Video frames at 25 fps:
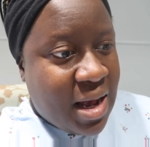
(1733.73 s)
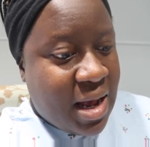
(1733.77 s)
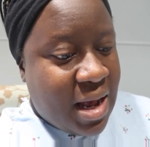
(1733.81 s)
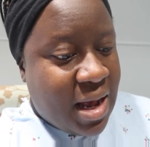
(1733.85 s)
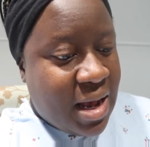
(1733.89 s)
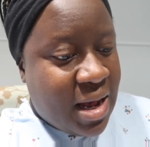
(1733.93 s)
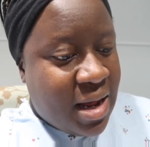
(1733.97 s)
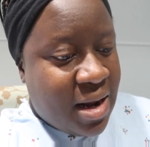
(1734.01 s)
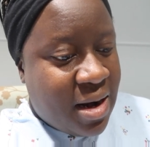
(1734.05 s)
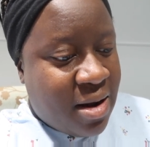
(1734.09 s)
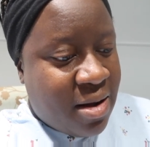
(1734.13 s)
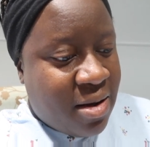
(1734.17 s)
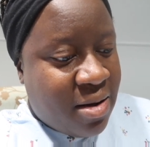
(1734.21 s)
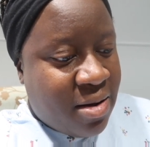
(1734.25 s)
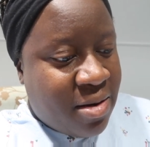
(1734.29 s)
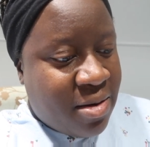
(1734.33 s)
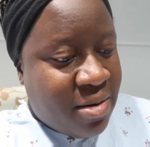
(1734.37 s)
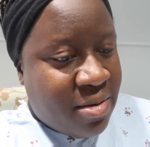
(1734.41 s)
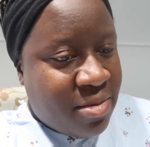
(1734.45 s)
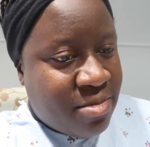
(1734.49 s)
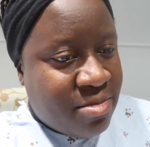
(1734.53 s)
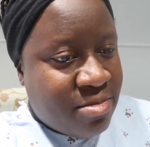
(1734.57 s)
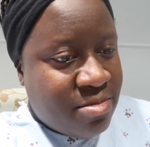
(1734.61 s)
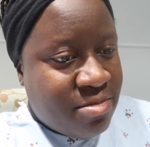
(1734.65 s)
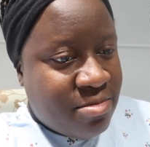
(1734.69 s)

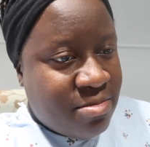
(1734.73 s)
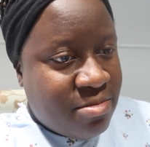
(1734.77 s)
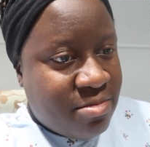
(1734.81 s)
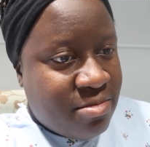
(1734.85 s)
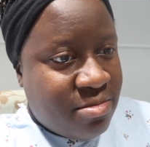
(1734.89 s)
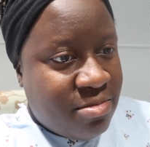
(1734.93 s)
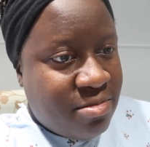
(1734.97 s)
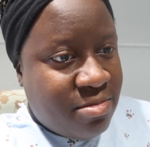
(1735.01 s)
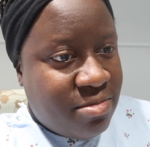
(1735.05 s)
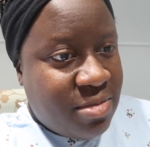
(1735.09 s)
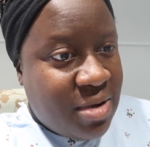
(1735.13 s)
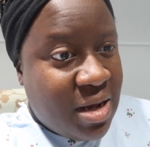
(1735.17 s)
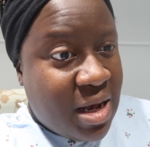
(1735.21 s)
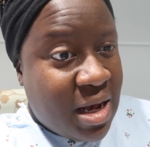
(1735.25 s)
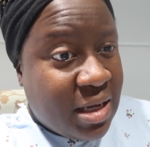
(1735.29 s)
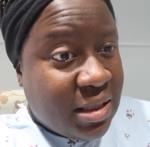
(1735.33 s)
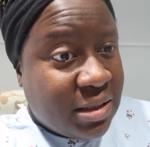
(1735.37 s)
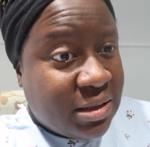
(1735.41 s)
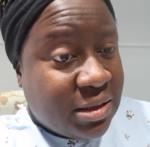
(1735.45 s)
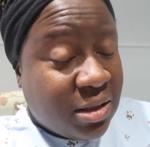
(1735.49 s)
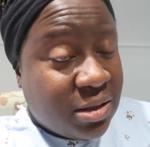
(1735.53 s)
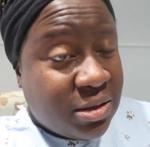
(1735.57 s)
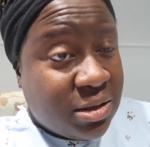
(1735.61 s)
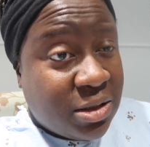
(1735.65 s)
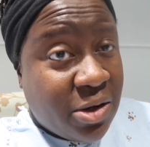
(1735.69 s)
And yeah,
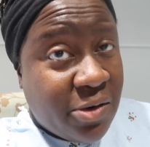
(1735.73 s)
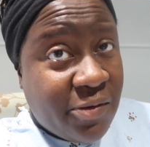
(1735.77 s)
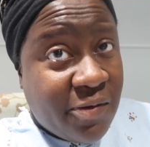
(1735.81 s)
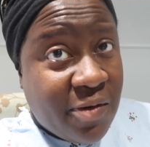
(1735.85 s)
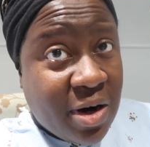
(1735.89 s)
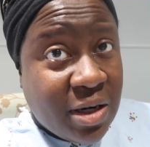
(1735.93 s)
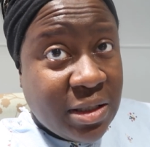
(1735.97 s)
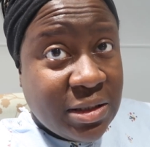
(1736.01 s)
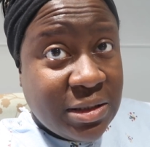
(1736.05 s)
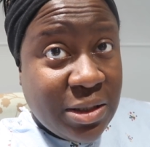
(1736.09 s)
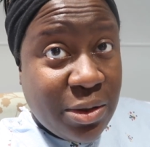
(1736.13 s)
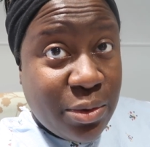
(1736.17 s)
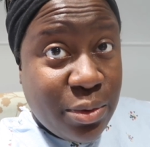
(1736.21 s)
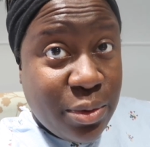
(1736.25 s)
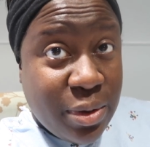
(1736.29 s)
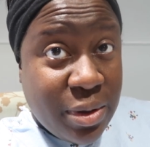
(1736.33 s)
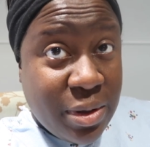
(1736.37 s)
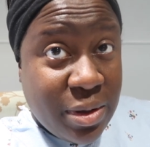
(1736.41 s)
so far so